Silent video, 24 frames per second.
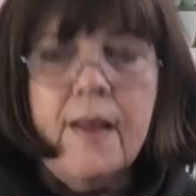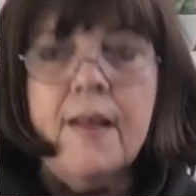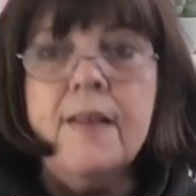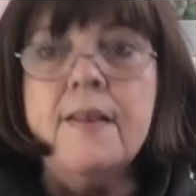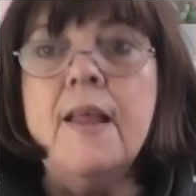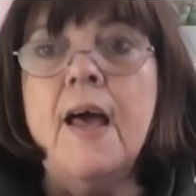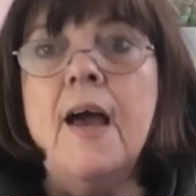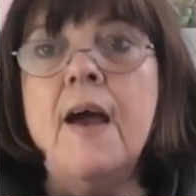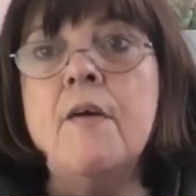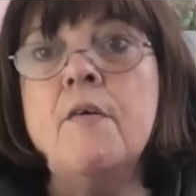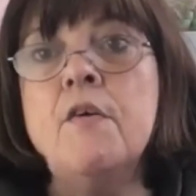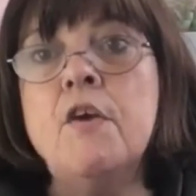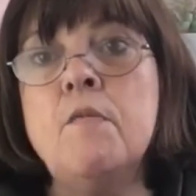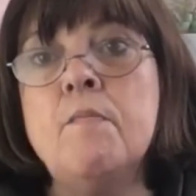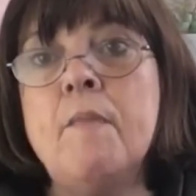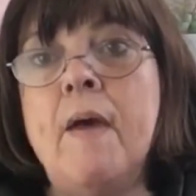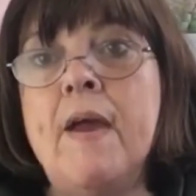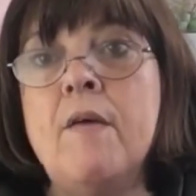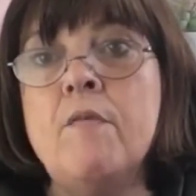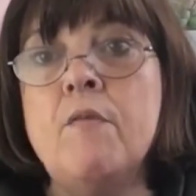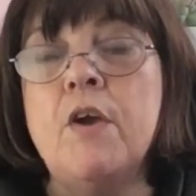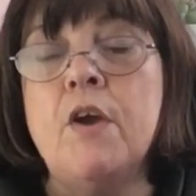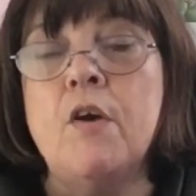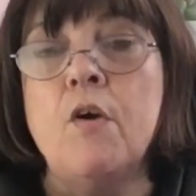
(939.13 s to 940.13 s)
Now you
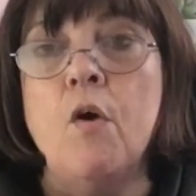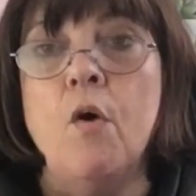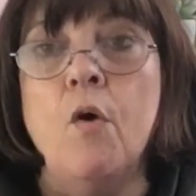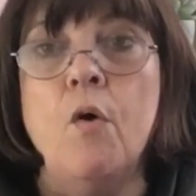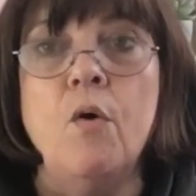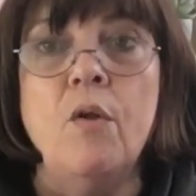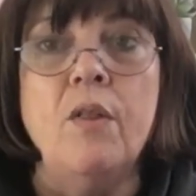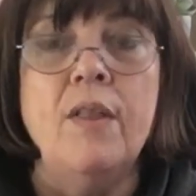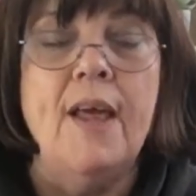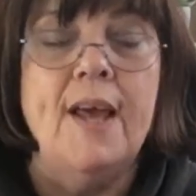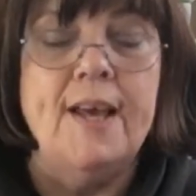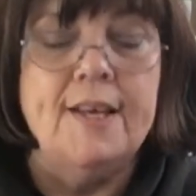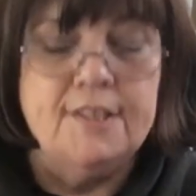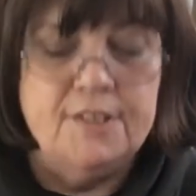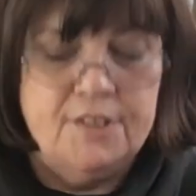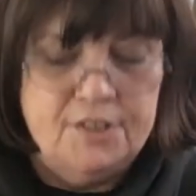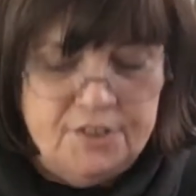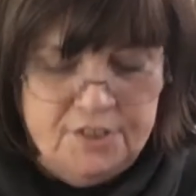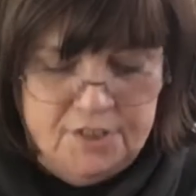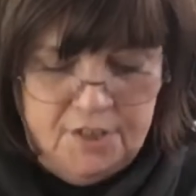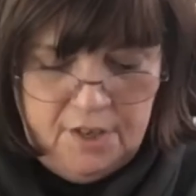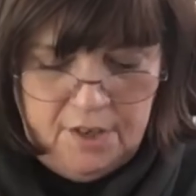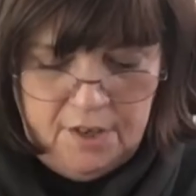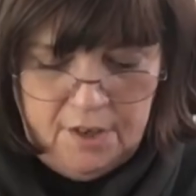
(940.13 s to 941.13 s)
may recall
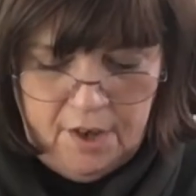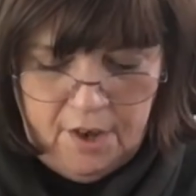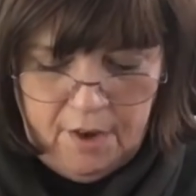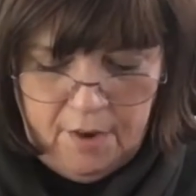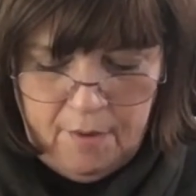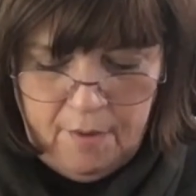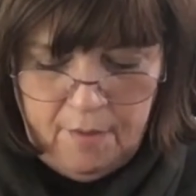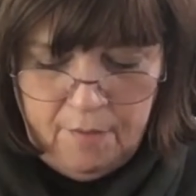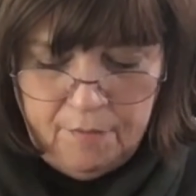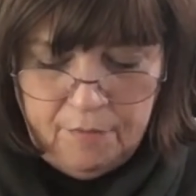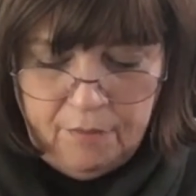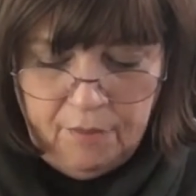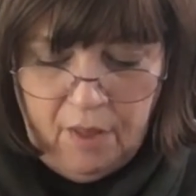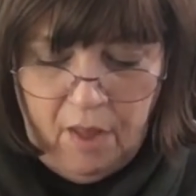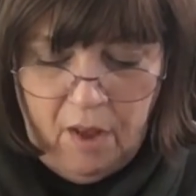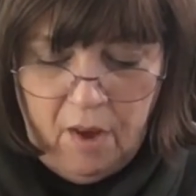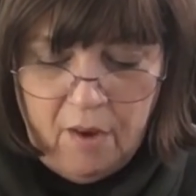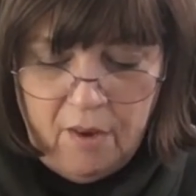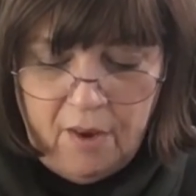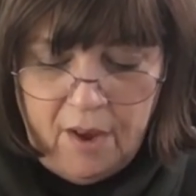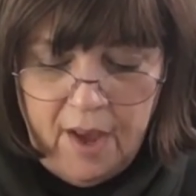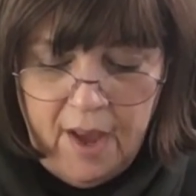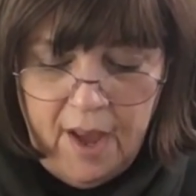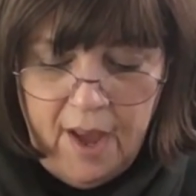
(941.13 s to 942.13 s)
last
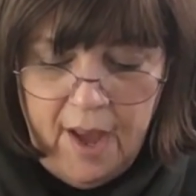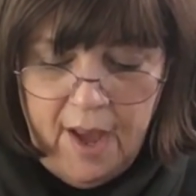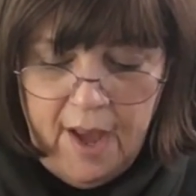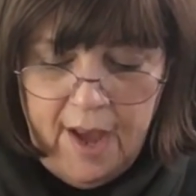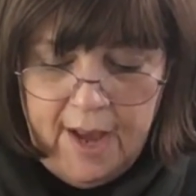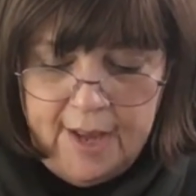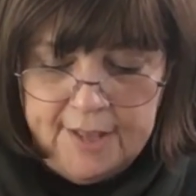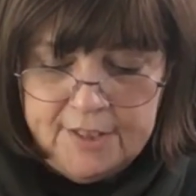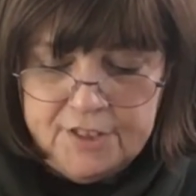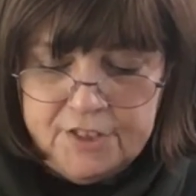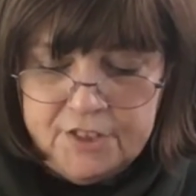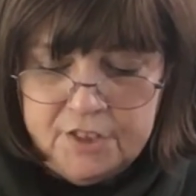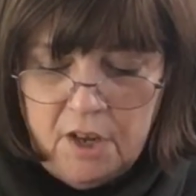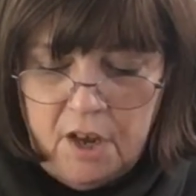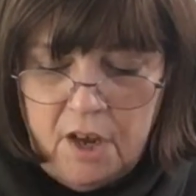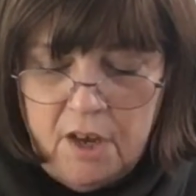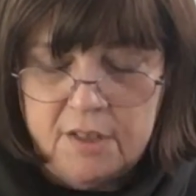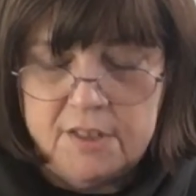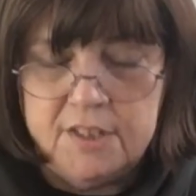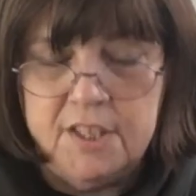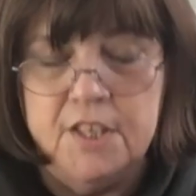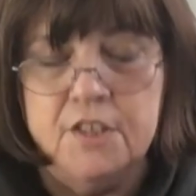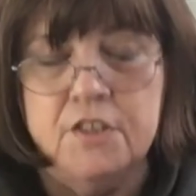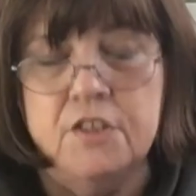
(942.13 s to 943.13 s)
vlog I'd
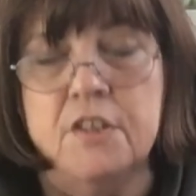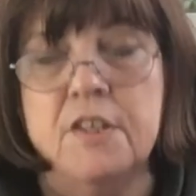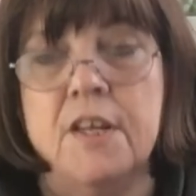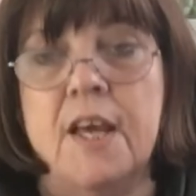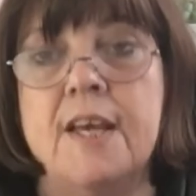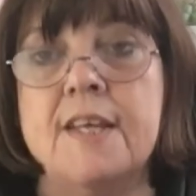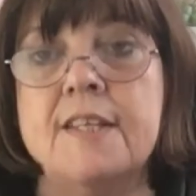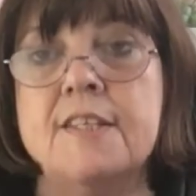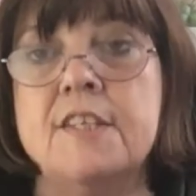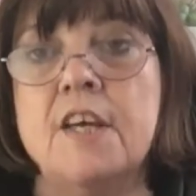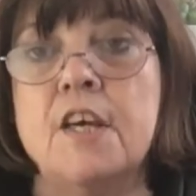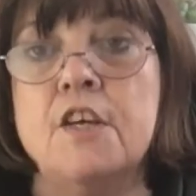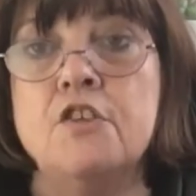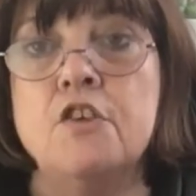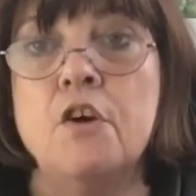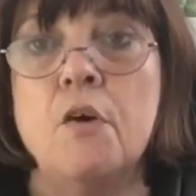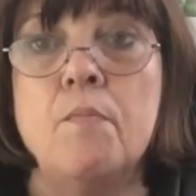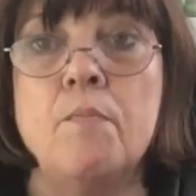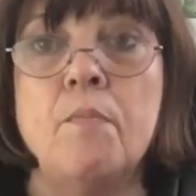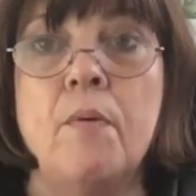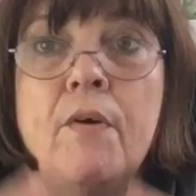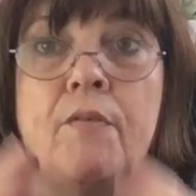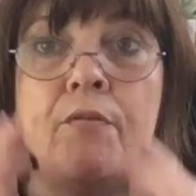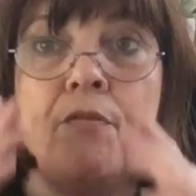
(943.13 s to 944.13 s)
started to knit a
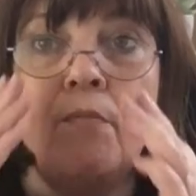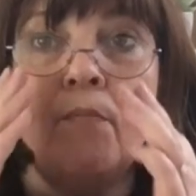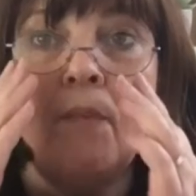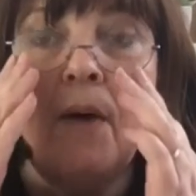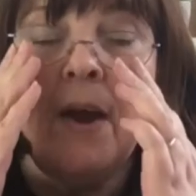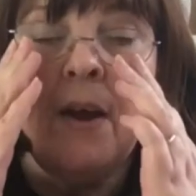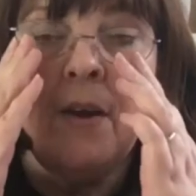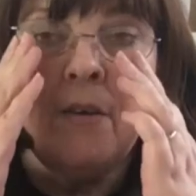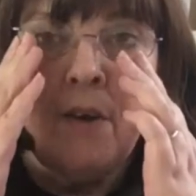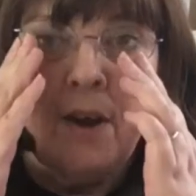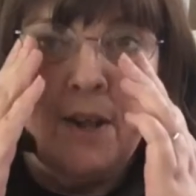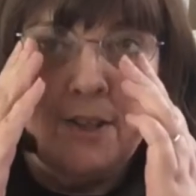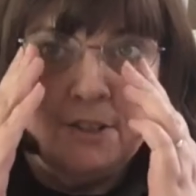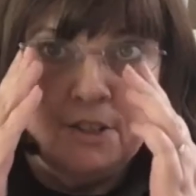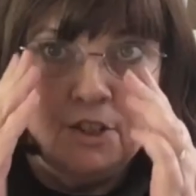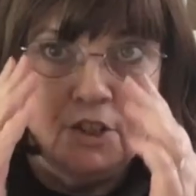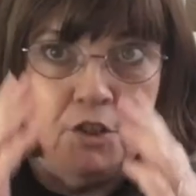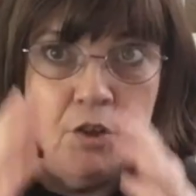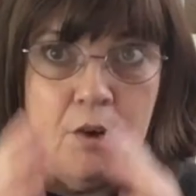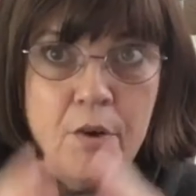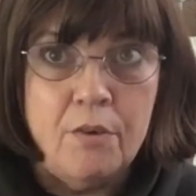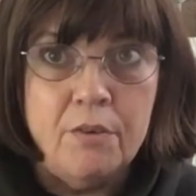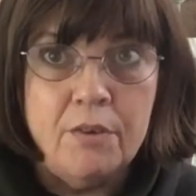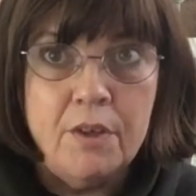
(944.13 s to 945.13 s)
jumper for my
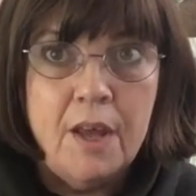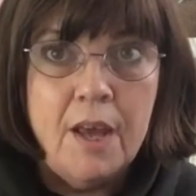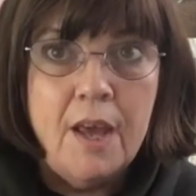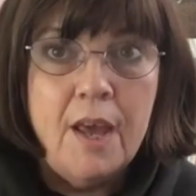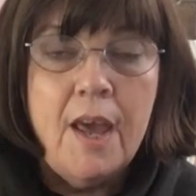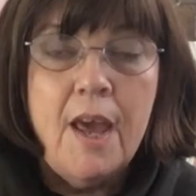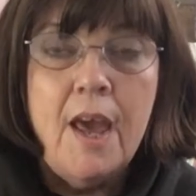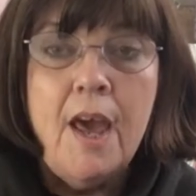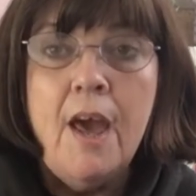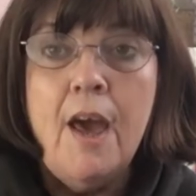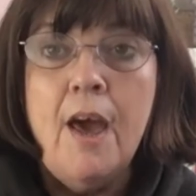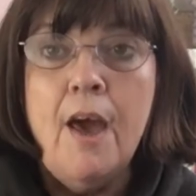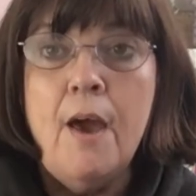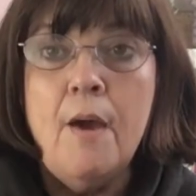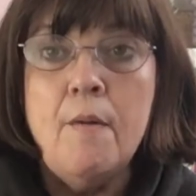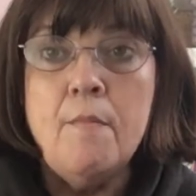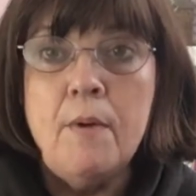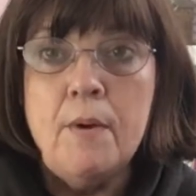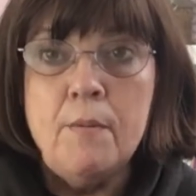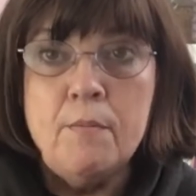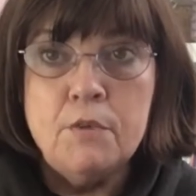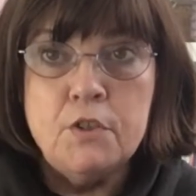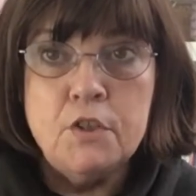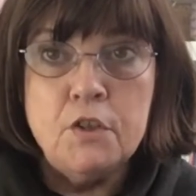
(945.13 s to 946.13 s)
grandson.
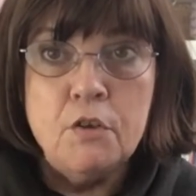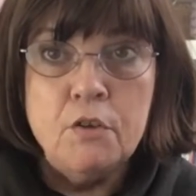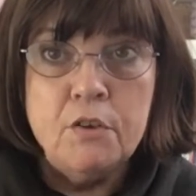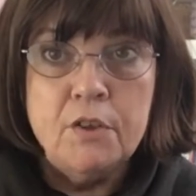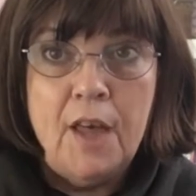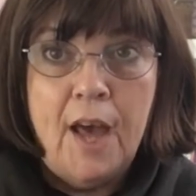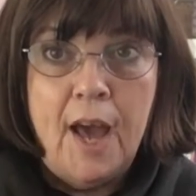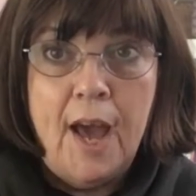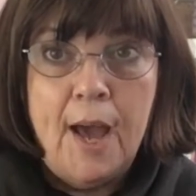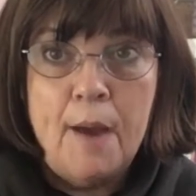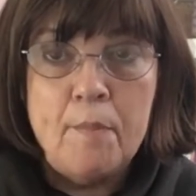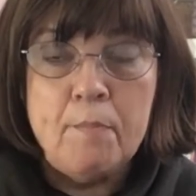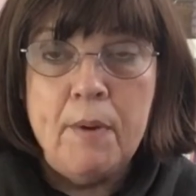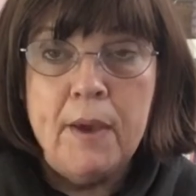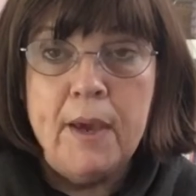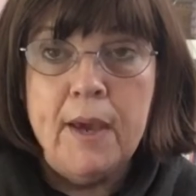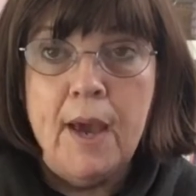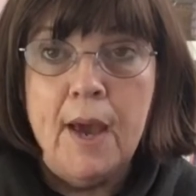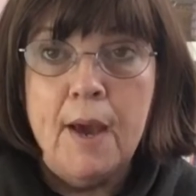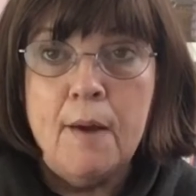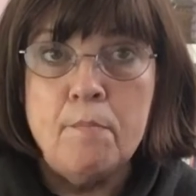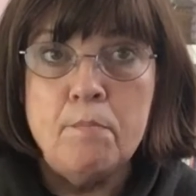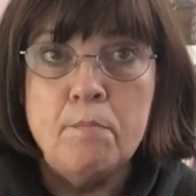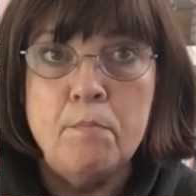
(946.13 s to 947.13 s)
It was the Happy
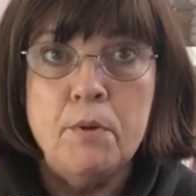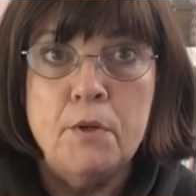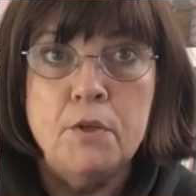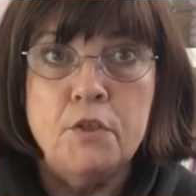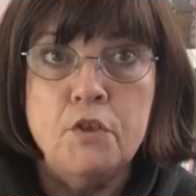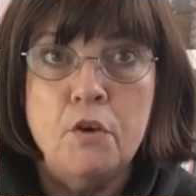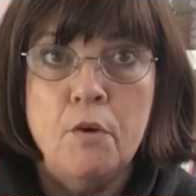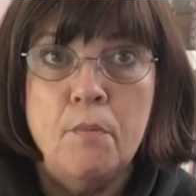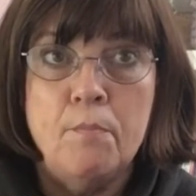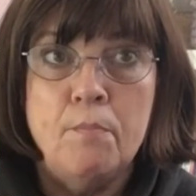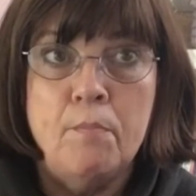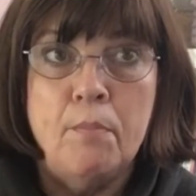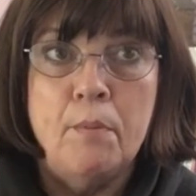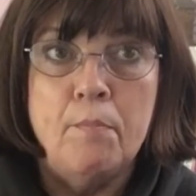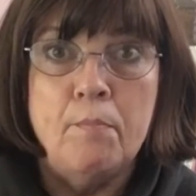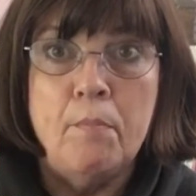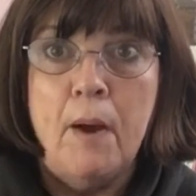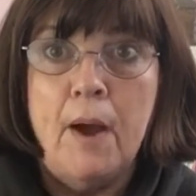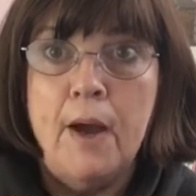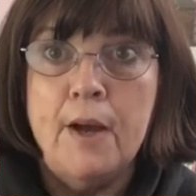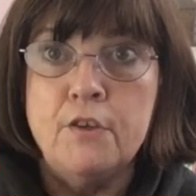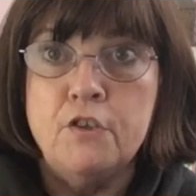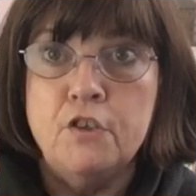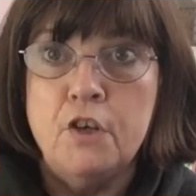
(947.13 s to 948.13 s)
Camper jumper
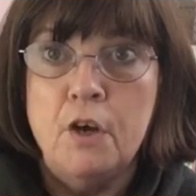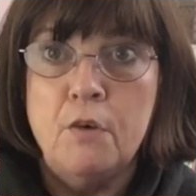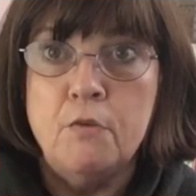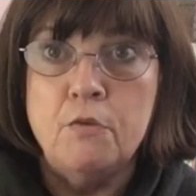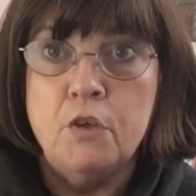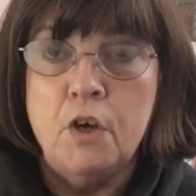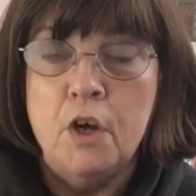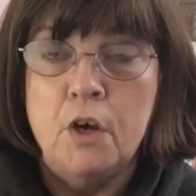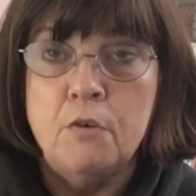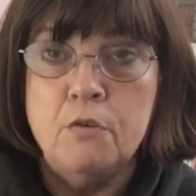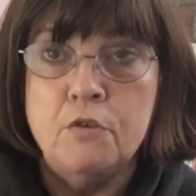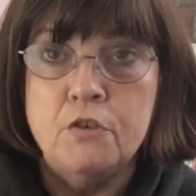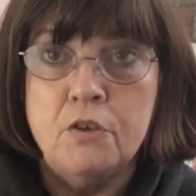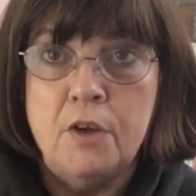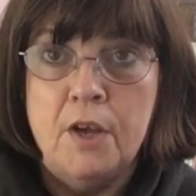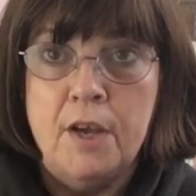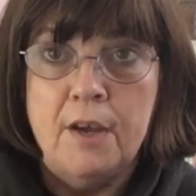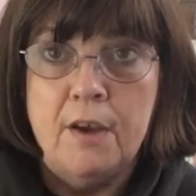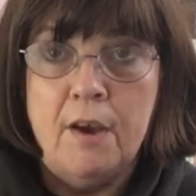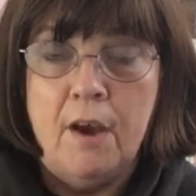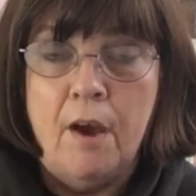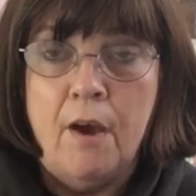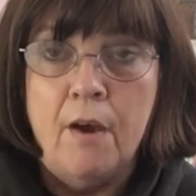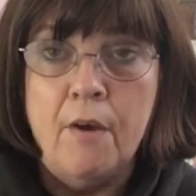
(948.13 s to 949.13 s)
by Jojo
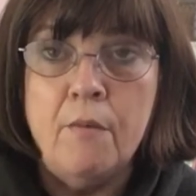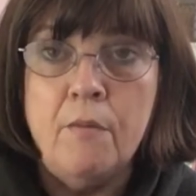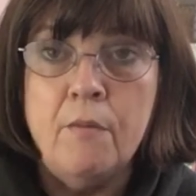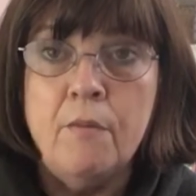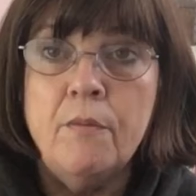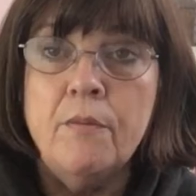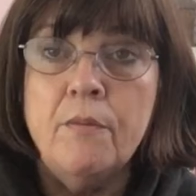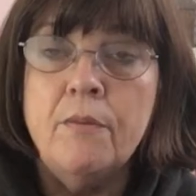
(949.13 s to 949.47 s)
Tricot.